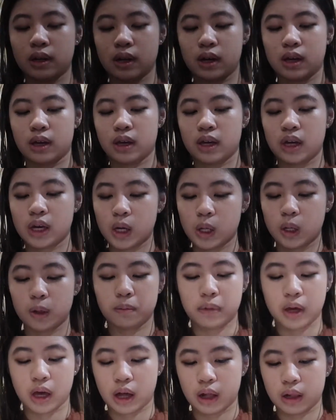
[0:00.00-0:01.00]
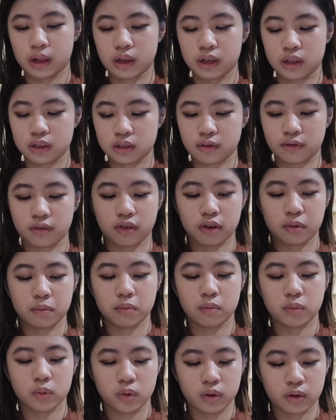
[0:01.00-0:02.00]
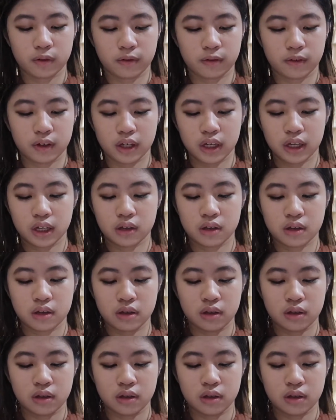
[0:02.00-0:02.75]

Hill palette from Morphe.